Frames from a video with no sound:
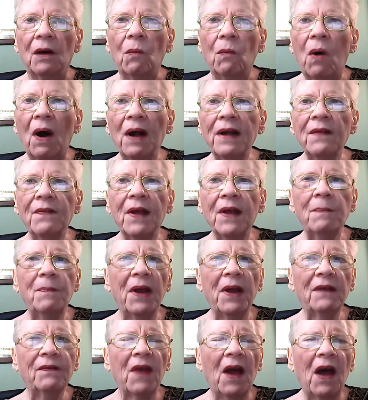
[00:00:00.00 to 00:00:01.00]
Why do they
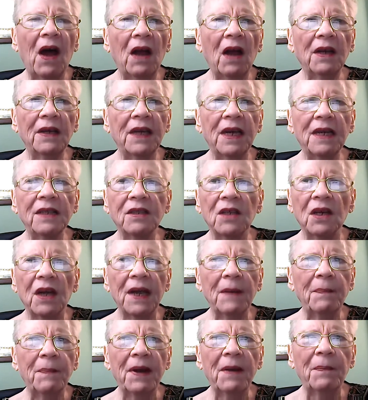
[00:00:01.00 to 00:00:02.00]
pick the holidays to
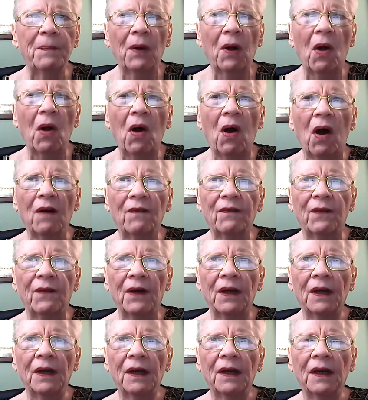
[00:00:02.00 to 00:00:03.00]
lay people off?
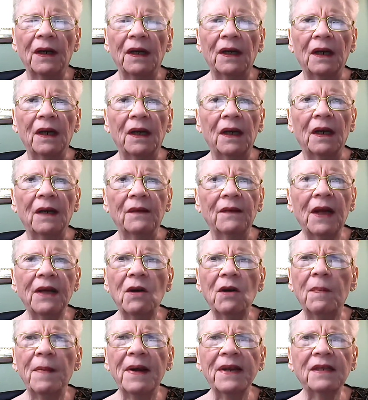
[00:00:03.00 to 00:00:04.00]
That
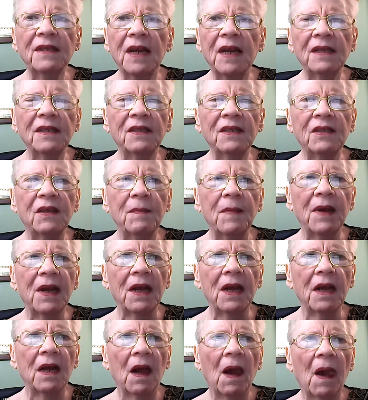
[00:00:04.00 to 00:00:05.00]
don't make sense to
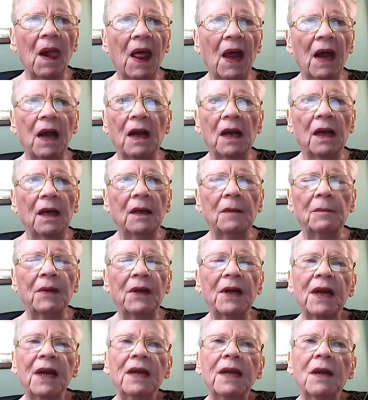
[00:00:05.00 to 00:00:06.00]
me.
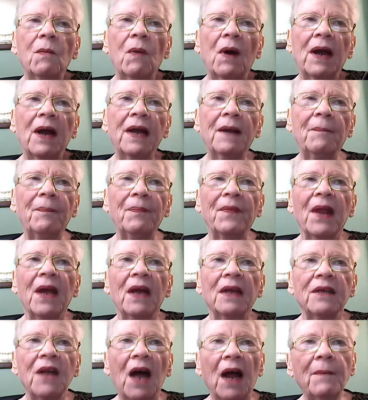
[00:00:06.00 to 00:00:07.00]
But anyway,
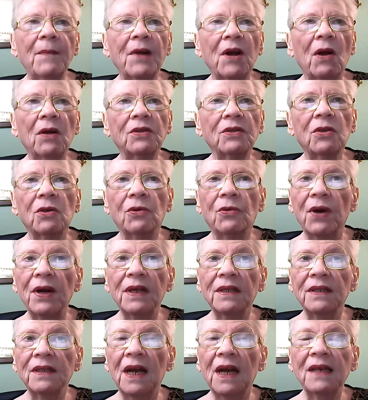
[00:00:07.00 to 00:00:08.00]
Dimon also
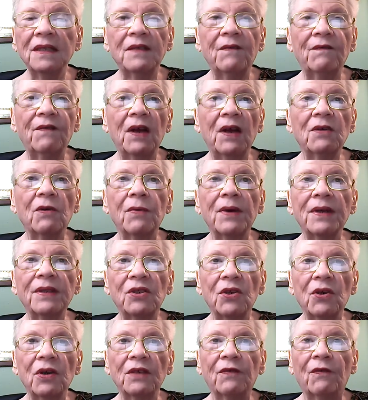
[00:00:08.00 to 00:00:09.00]
criticized the Federal
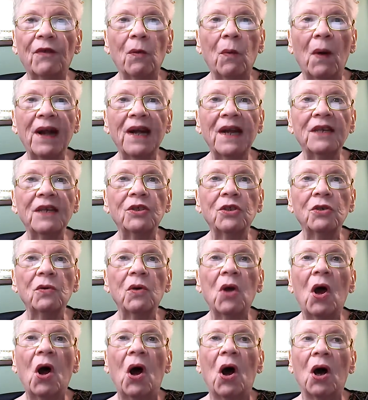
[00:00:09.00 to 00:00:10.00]
Reserve for waiting too
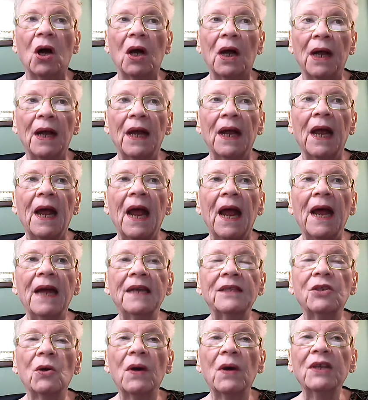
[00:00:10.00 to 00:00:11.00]
long
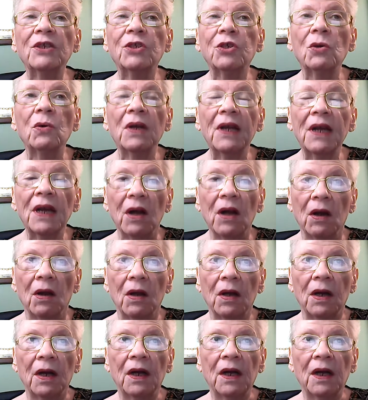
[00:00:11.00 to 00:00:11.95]
and doing too little